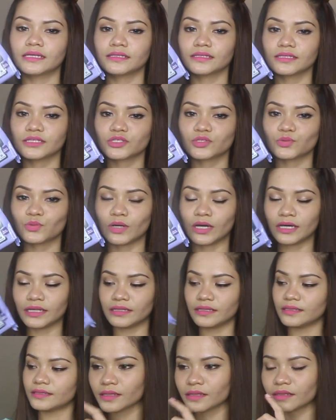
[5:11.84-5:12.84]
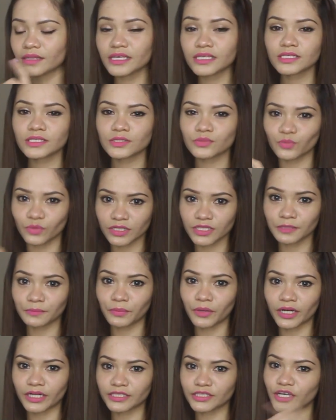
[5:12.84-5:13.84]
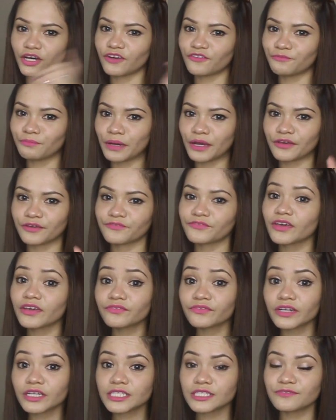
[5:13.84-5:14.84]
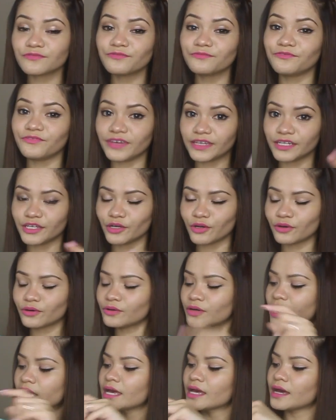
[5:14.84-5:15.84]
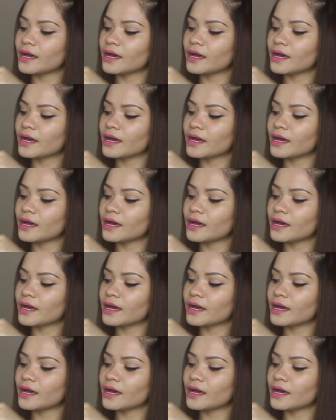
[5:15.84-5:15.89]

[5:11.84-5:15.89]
this one. This was a part of my favorites video.